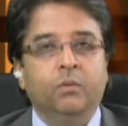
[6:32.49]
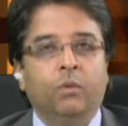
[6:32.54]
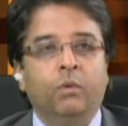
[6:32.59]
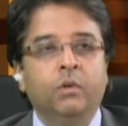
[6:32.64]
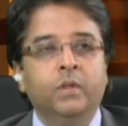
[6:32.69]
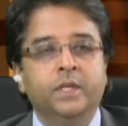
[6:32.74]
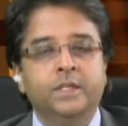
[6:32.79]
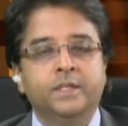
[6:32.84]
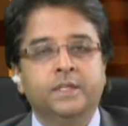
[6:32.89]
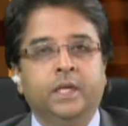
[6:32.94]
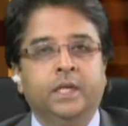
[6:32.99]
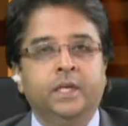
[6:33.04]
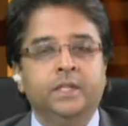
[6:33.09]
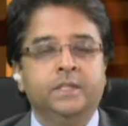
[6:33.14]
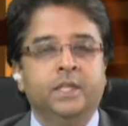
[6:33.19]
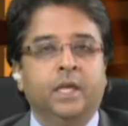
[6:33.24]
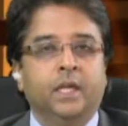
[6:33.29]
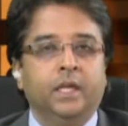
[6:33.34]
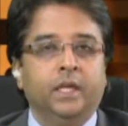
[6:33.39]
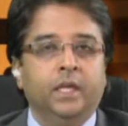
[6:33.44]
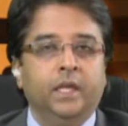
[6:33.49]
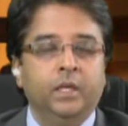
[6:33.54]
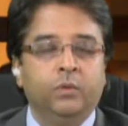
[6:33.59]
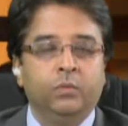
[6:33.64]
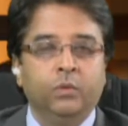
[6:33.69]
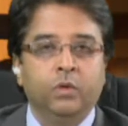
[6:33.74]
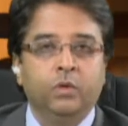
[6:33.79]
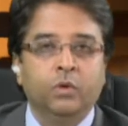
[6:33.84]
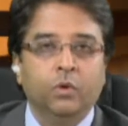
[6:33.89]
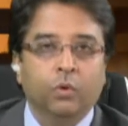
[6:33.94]
all they say is that it
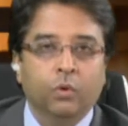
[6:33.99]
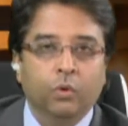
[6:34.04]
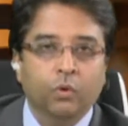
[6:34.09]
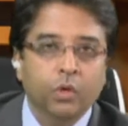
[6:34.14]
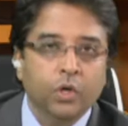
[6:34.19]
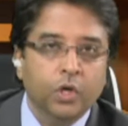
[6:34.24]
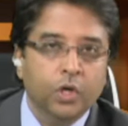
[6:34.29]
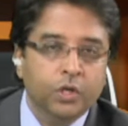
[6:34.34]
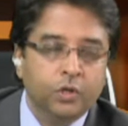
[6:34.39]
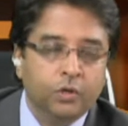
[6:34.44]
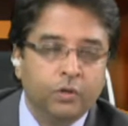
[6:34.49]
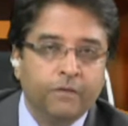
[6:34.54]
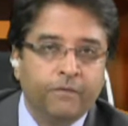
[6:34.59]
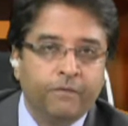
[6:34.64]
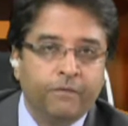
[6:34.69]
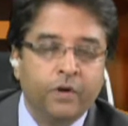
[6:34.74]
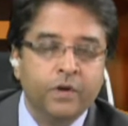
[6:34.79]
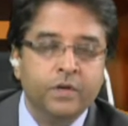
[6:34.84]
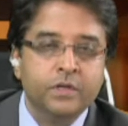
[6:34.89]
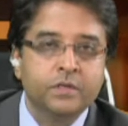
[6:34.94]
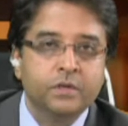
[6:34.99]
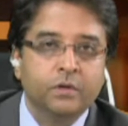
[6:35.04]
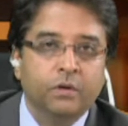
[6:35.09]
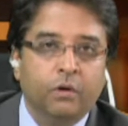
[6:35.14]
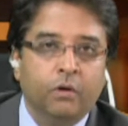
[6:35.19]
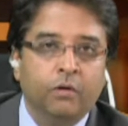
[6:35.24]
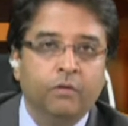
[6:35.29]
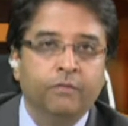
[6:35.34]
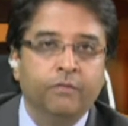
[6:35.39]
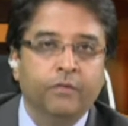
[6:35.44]
will go to the front
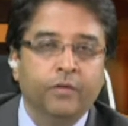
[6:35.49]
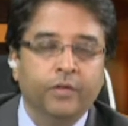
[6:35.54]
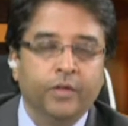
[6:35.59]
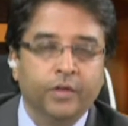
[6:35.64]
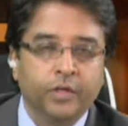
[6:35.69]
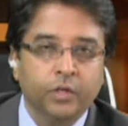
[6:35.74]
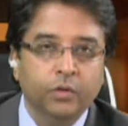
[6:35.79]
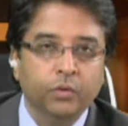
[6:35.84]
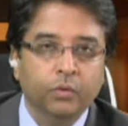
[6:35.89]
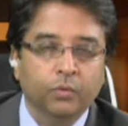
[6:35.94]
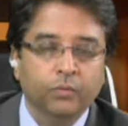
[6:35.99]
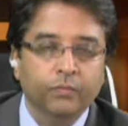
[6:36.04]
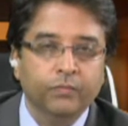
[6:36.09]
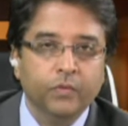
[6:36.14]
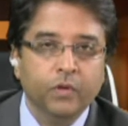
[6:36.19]
of the queue.